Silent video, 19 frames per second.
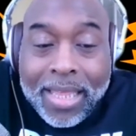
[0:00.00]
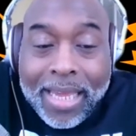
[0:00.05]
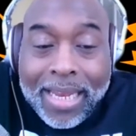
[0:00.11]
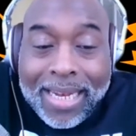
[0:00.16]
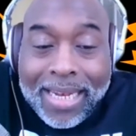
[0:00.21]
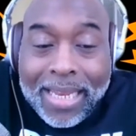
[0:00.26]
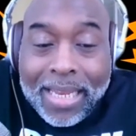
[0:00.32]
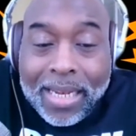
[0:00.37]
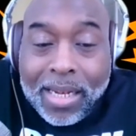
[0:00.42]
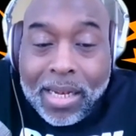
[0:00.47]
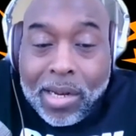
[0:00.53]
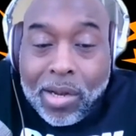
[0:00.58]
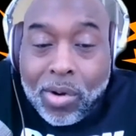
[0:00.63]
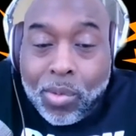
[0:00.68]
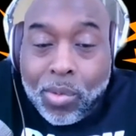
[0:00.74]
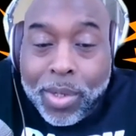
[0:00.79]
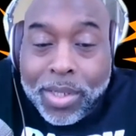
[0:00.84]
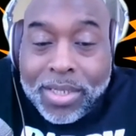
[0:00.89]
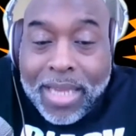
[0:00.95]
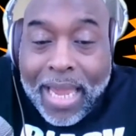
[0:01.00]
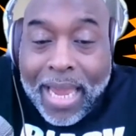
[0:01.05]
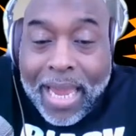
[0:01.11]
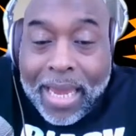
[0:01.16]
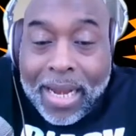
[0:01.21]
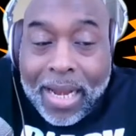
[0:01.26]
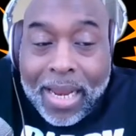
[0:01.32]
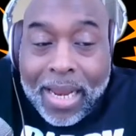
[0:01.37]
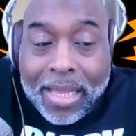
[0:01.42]
they didn't know which
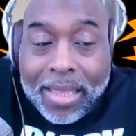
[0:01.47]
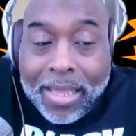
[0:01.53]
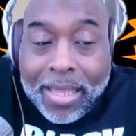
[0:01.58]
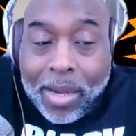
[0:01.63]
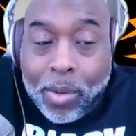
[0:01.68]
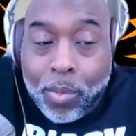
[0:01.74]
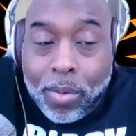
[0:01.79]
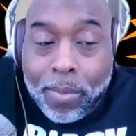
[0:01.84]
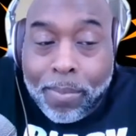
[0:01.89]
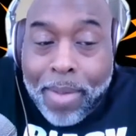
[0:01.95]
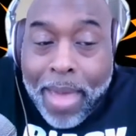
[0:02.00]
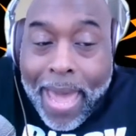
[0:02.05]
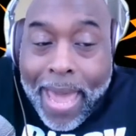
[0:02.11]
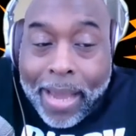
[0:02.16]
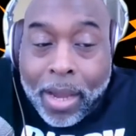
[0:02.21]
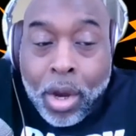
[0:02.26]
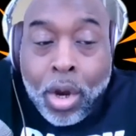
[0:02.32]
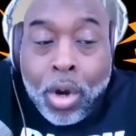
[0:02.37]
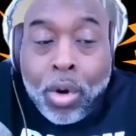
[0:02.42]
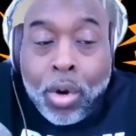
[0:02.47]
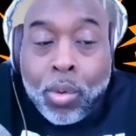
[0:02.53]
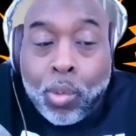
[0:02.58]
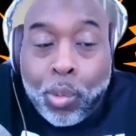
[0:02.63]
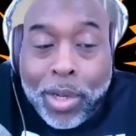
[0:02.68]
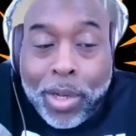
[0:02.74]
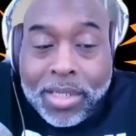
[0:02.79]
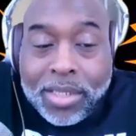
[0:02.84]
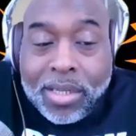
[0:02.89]
candidate they will back.
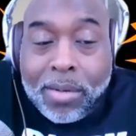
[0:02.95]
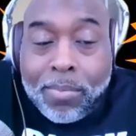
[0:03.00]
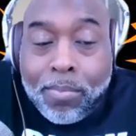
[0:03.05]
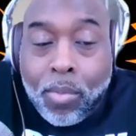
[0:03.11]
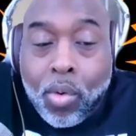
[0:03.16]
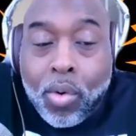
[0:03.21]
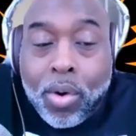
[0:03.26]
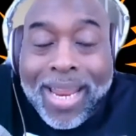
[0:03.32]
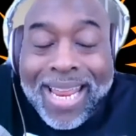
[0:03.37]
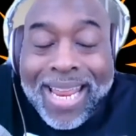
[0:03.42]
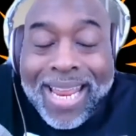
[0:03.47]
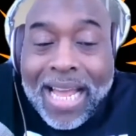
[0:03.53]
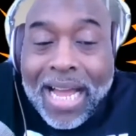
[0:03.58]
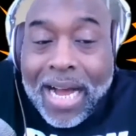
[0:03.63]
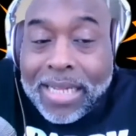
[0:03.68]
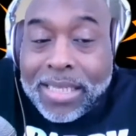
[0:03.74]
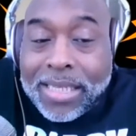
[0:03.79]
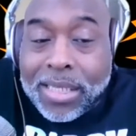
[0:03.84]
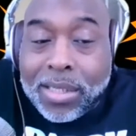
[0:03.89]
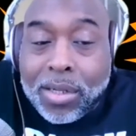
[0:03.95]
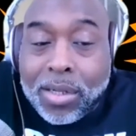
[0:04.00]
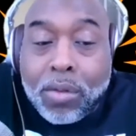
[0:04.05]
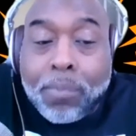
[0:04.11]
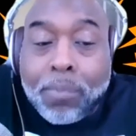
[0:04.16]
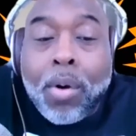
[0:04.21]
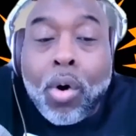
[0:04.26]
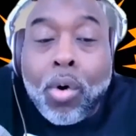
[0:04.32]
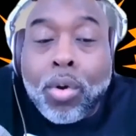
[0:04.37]
Recent Morning
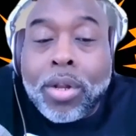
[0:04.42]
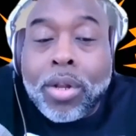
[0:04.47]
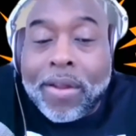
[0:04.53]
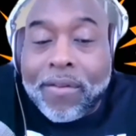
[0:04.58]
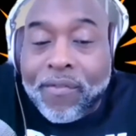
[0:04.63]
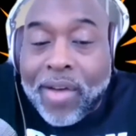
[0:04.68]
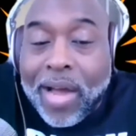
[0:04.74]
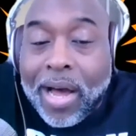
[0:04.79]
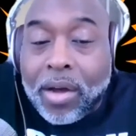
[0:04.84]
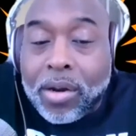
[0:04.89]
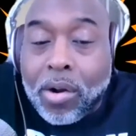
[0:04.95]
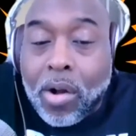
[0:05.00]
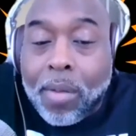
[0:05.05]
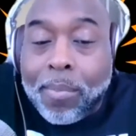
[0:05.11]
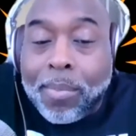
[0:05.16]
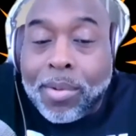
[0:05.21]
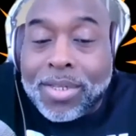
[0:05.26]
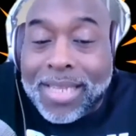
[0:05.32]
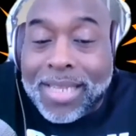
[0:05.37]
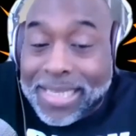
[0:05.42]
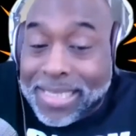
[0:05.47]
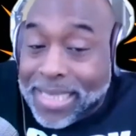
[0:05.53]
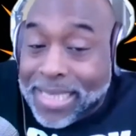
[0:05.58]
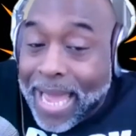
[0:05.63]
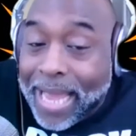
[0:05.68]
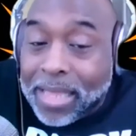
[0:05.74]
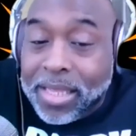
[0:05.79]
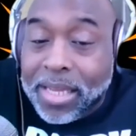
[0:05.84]
Consult polling found almost
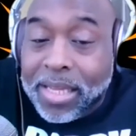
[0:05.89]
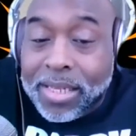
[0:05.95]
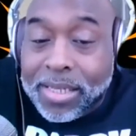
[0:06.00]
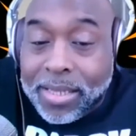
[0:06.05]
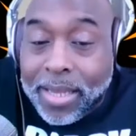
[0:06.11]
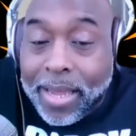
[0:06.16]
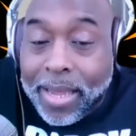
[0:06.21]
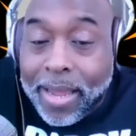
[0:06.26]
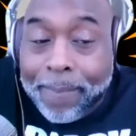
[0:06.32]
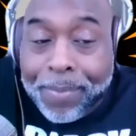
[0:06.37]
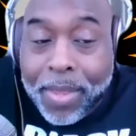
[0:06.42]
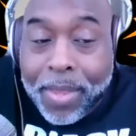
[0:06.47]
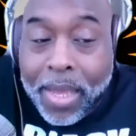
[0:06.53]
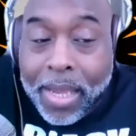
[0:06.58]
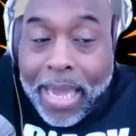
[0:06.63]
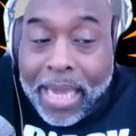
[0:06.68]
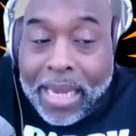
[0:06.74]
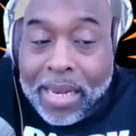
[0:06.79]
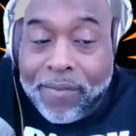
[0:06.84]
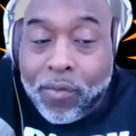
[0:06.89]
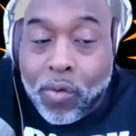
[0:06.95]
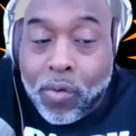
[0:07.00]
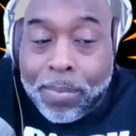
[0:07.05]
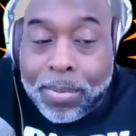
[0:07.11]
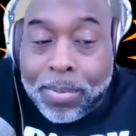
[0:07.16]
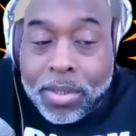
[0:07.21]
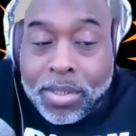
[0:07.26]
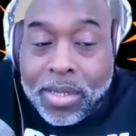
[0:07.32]
exactly the same thing:
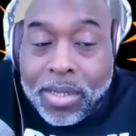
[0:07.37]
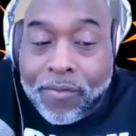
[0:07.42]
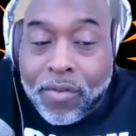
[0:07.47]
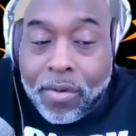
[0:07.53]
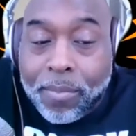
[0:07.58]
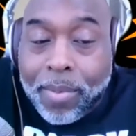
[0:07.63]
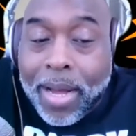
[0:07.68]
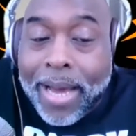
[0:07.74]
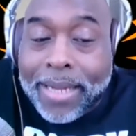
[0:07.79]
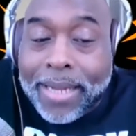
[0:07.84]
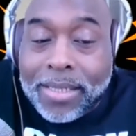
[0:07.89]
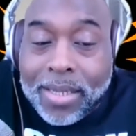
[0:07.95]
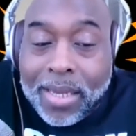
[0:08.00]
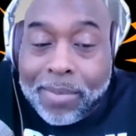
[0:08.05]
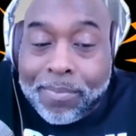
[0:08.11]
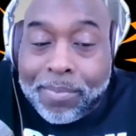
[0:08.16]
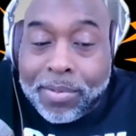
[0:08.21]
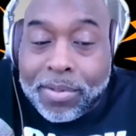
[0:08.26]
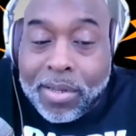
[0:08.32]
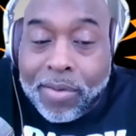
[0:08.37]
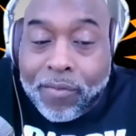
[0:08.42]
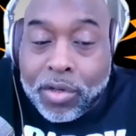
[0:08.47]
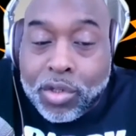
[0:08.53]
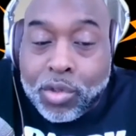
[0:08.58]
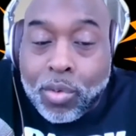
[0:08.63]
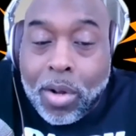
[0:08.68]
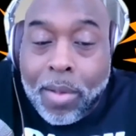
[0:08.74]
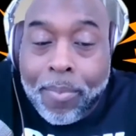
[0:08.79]
84% for Biden, 10%
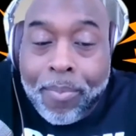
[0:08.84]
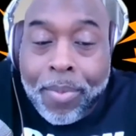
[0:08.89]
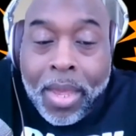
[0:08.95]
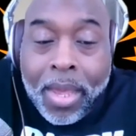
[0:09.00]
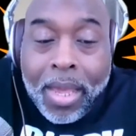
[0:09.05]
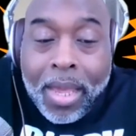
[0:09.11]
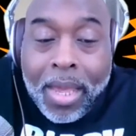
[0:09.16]
for Trump,